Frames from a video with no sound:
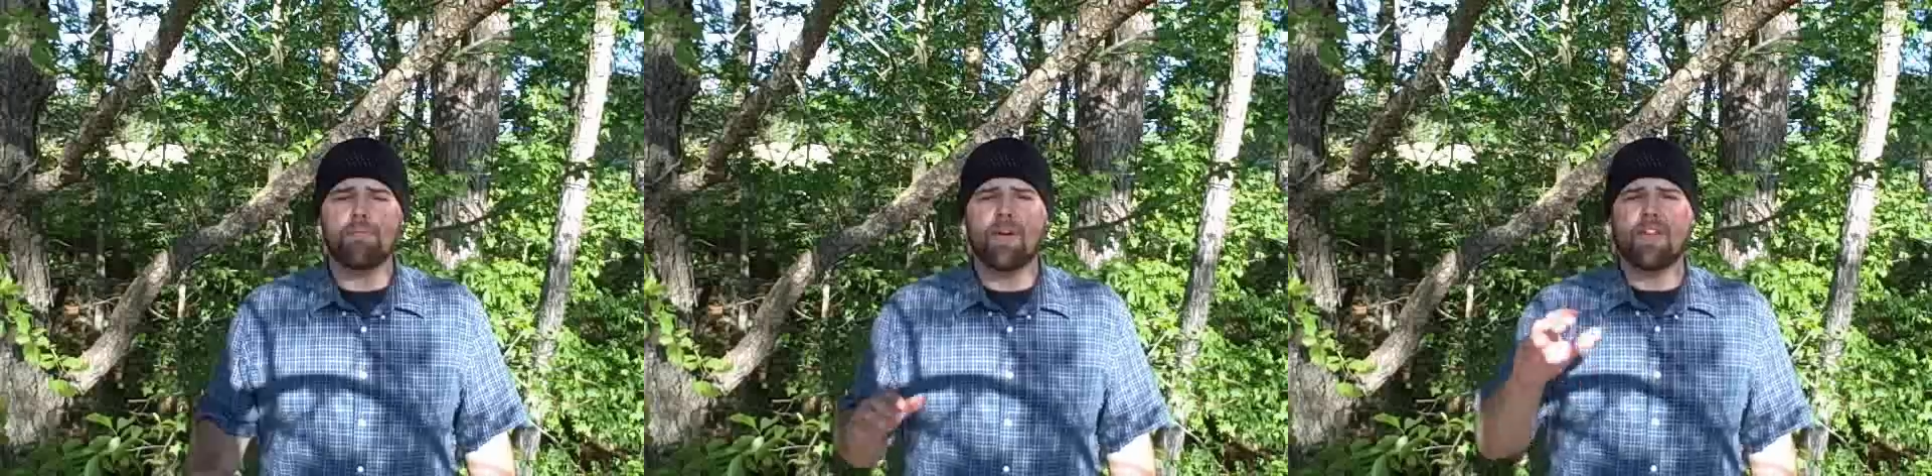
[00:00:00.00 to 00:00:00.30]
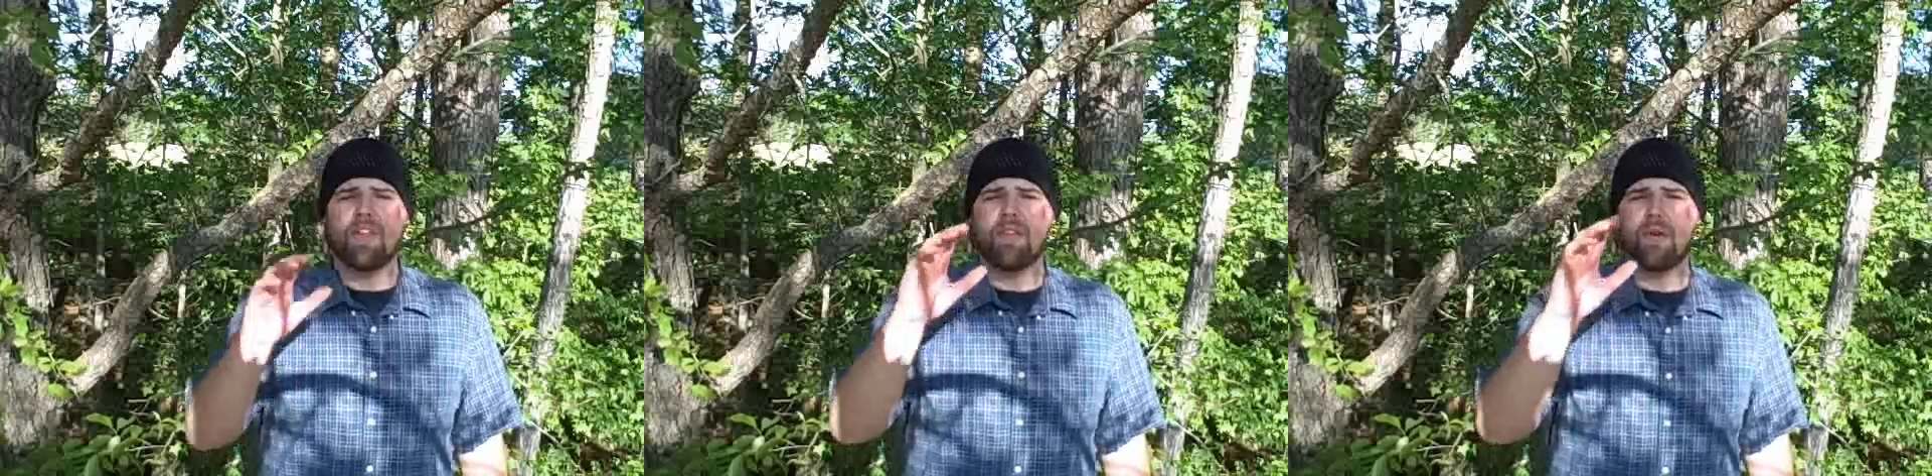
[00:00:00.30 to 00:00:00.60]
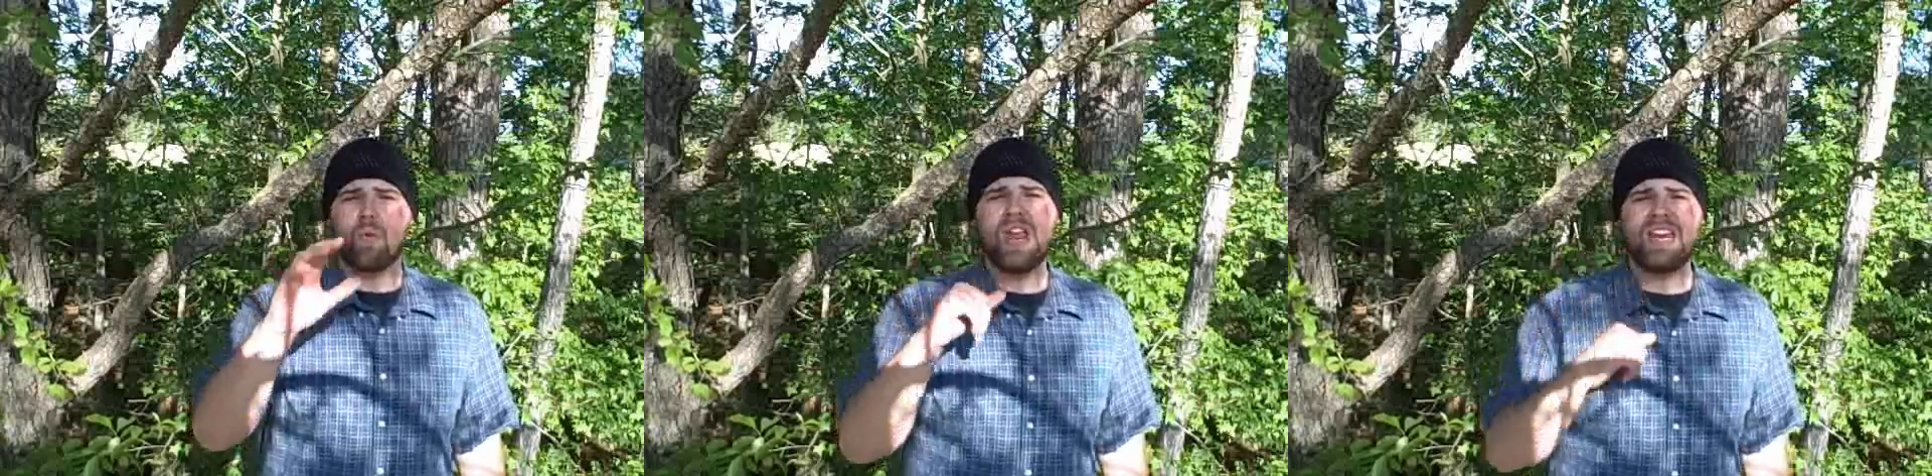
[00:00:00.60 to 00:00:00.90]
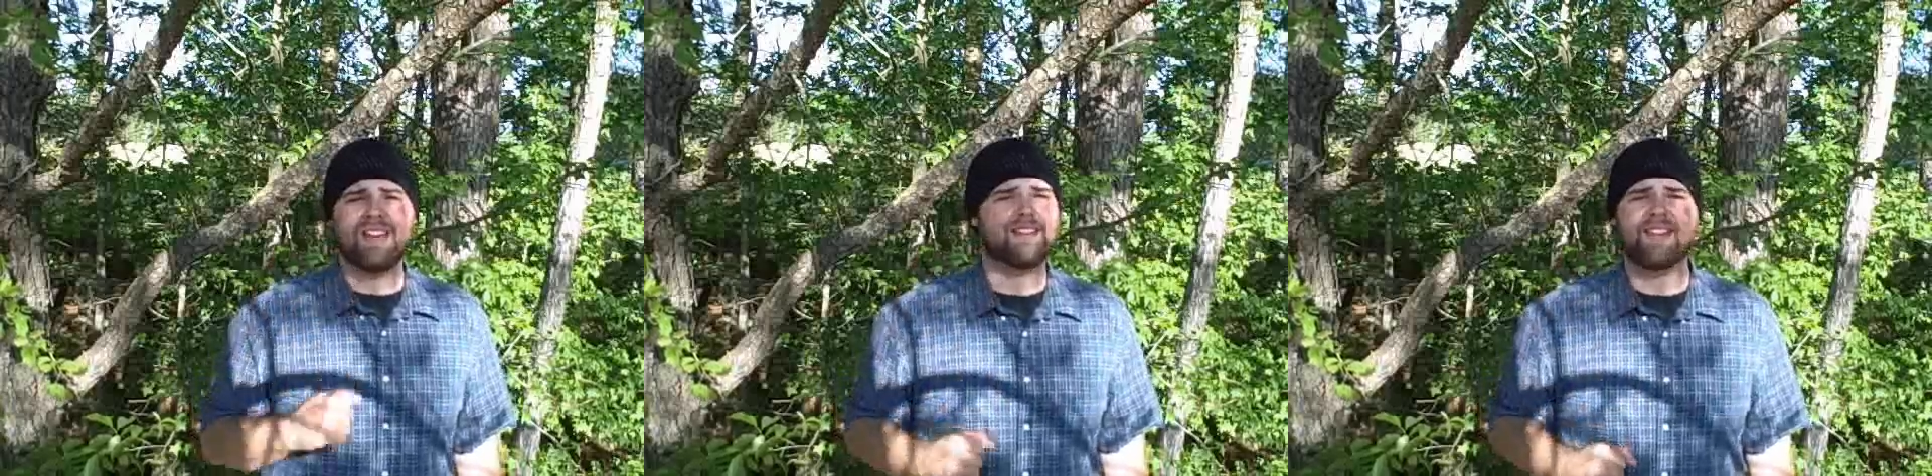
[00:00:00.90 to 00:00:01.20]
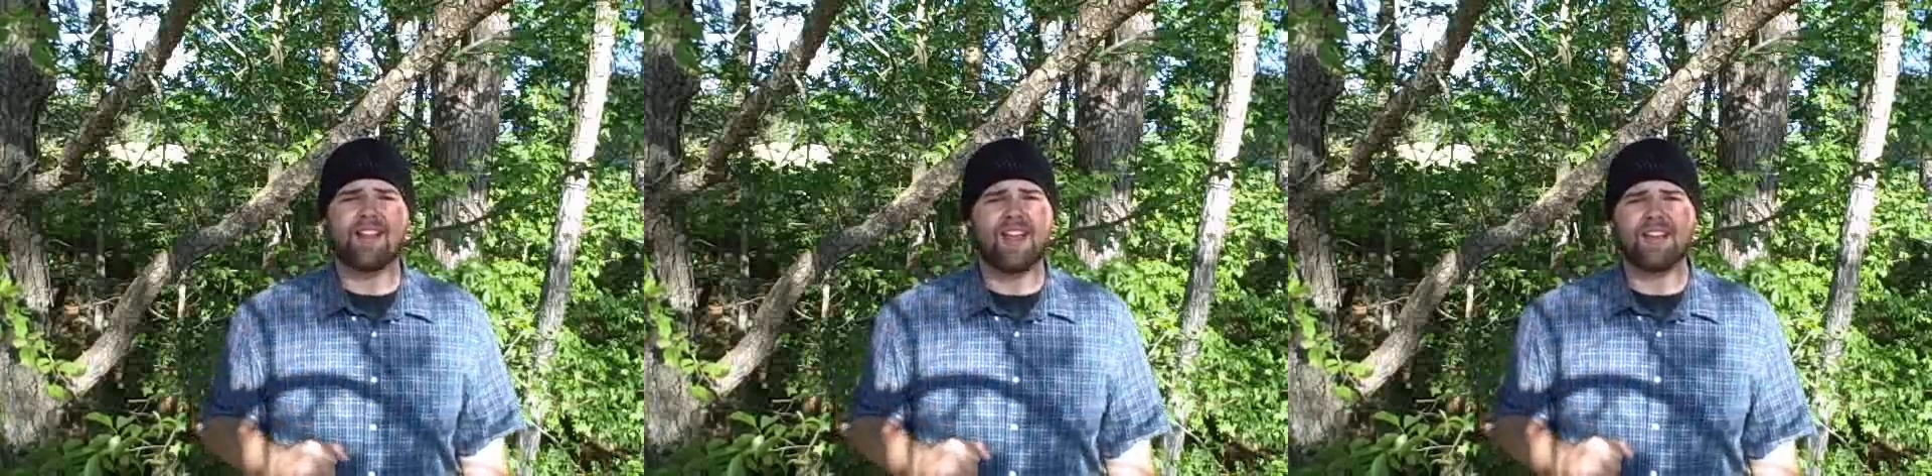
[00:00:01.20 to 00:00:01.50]
But the wheat
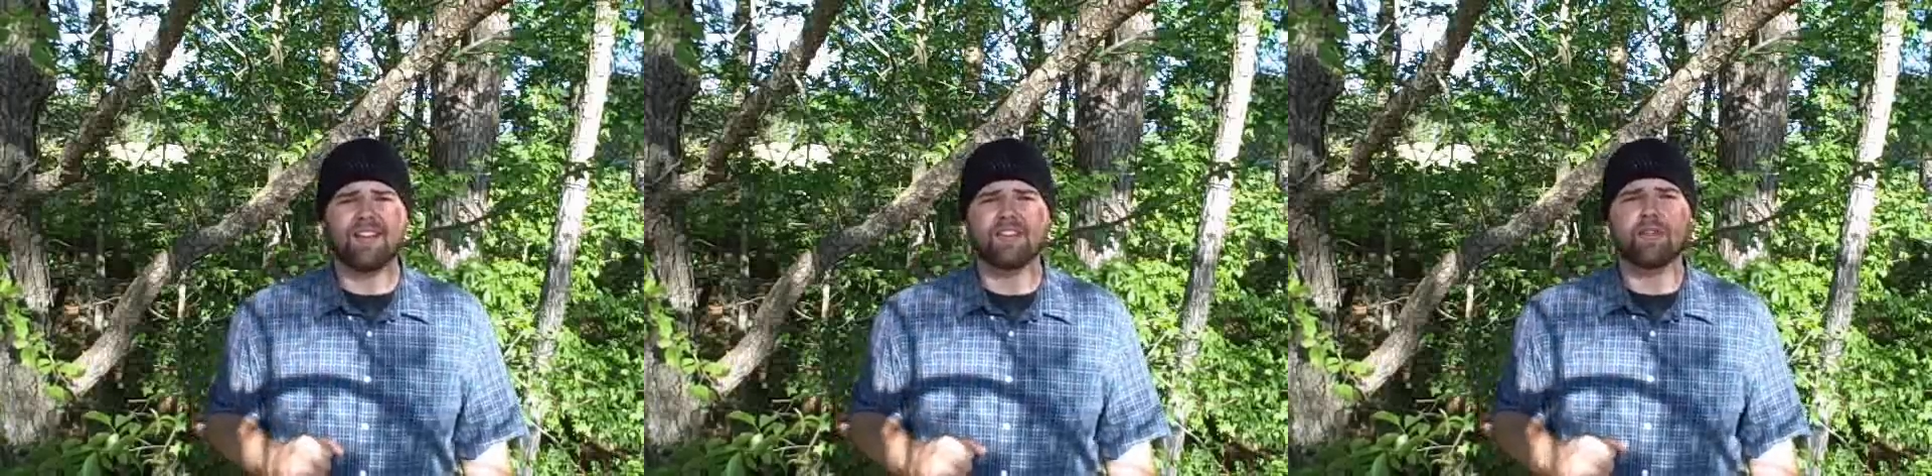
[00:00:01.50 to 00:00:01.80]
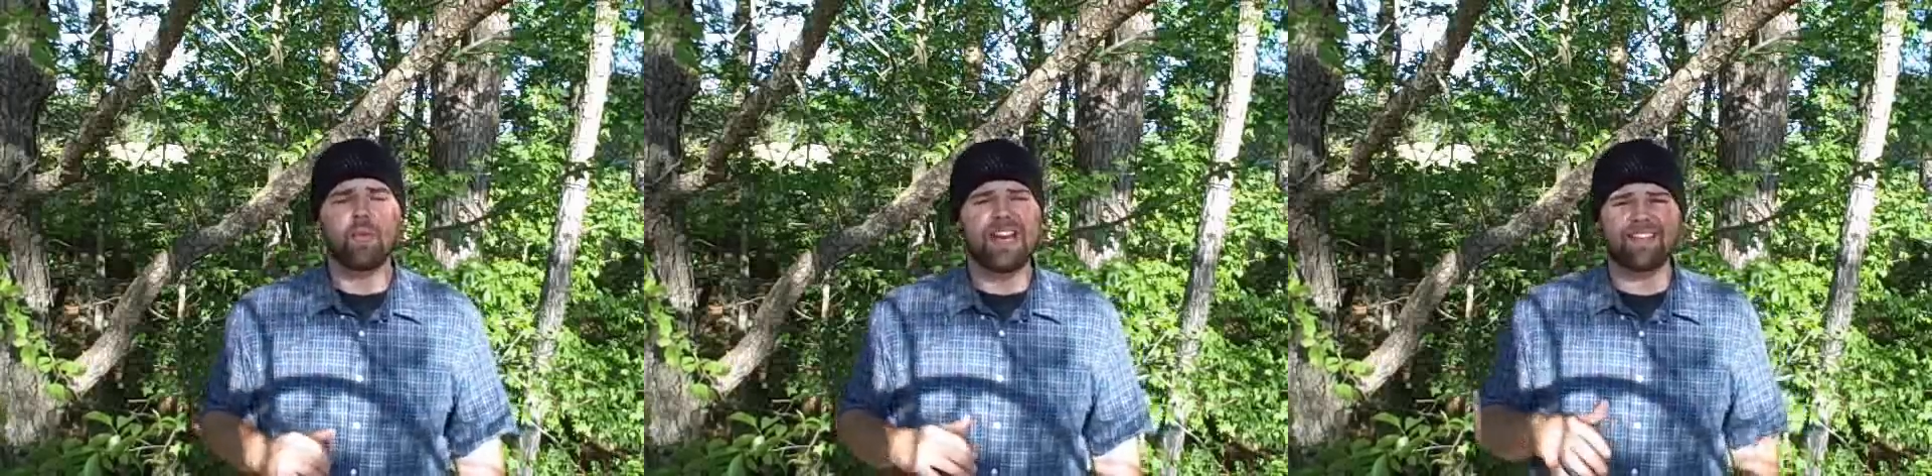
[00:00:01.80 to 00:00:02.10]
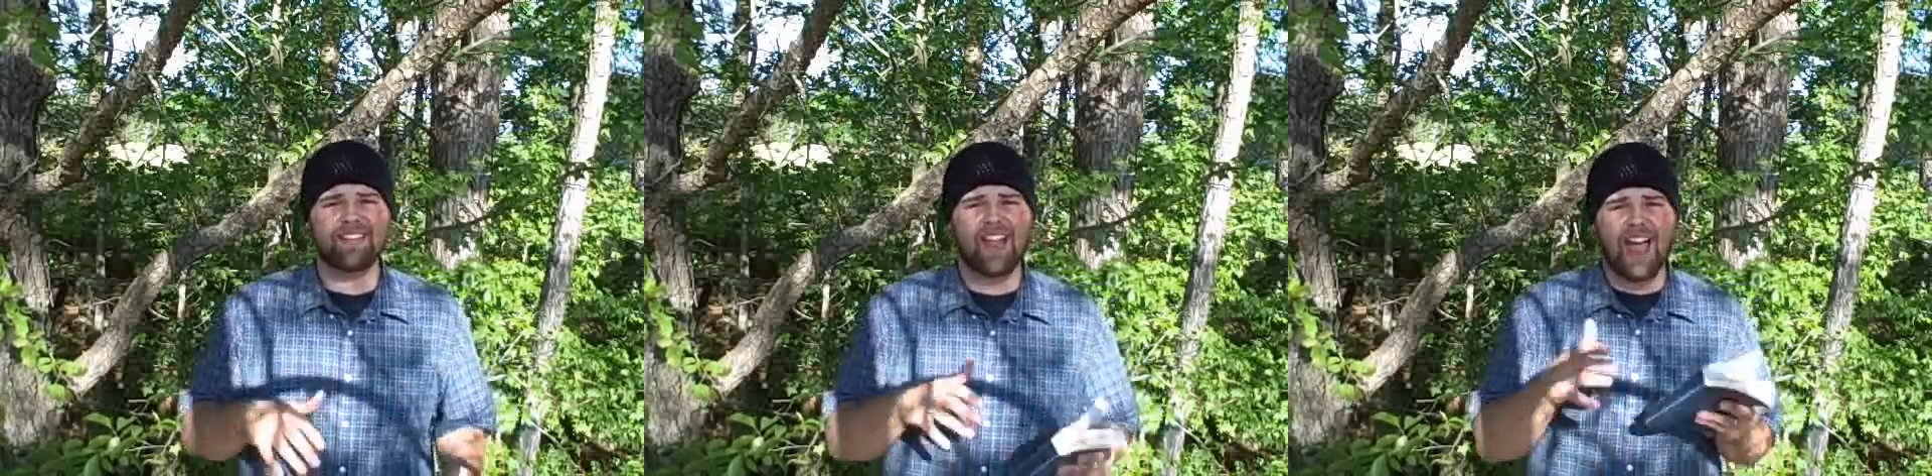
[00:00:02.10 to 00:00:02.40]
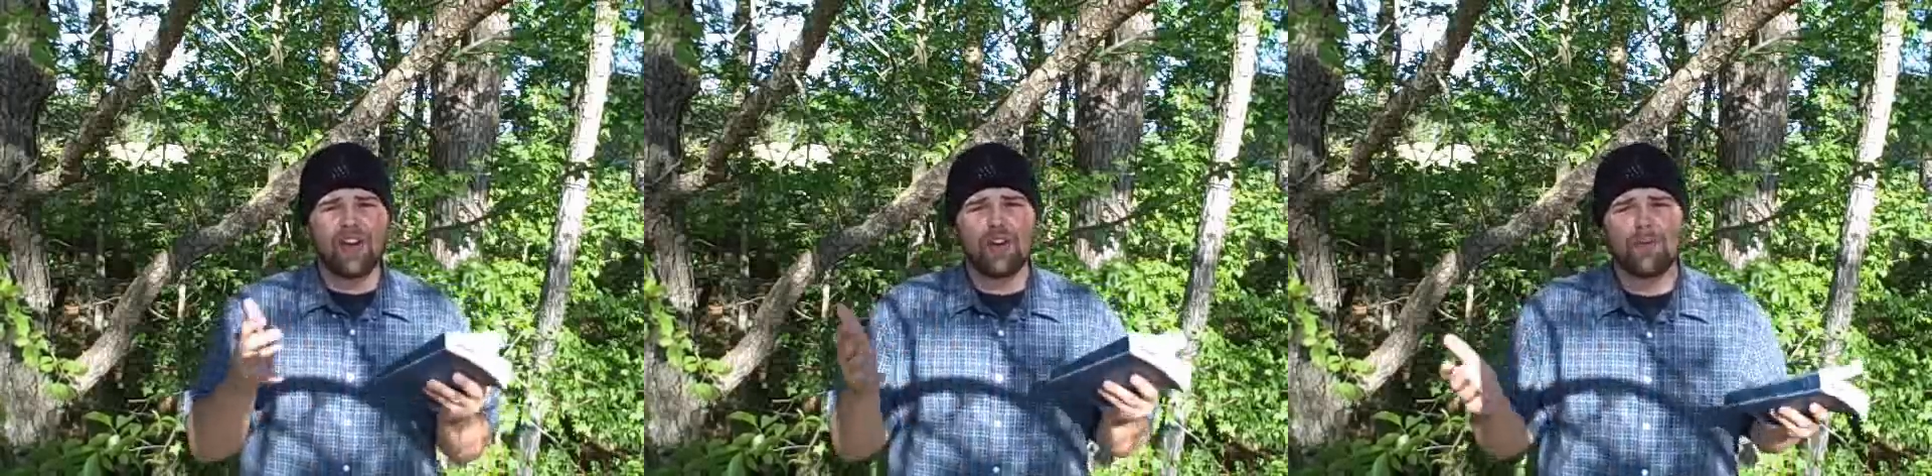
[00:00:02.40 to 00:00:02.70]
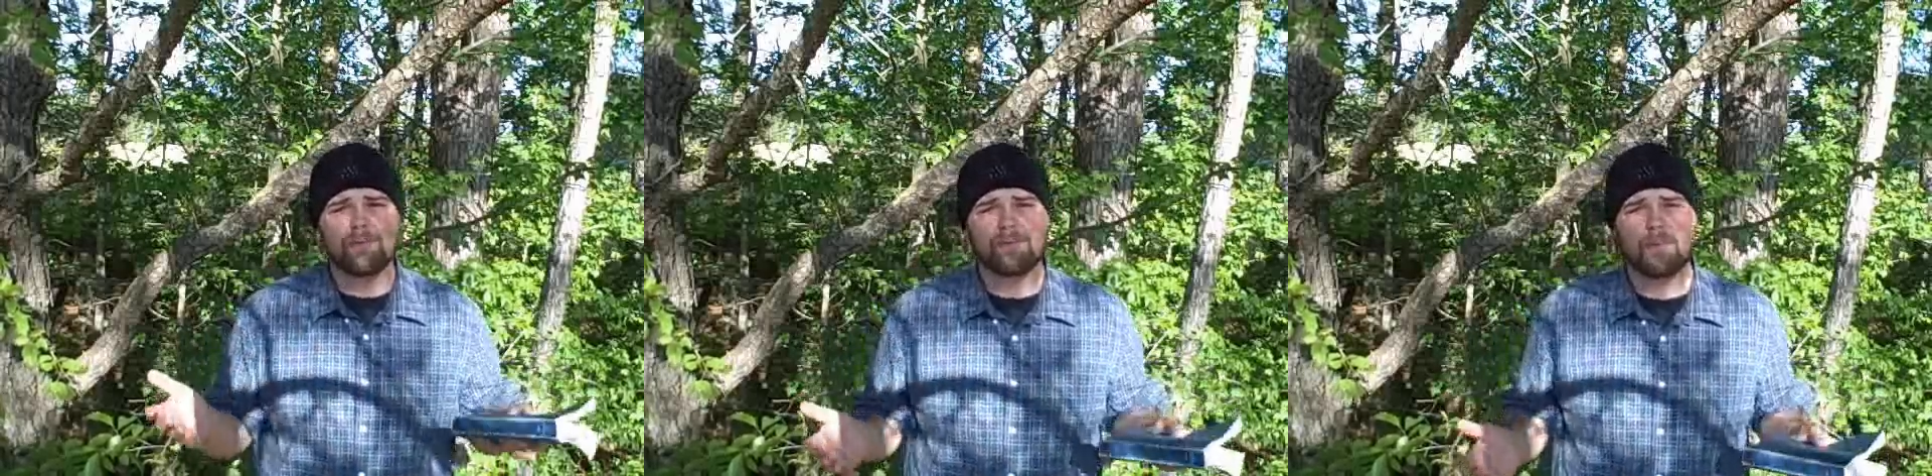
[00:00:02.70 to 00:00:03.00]
is not like this. The wheat is lighter,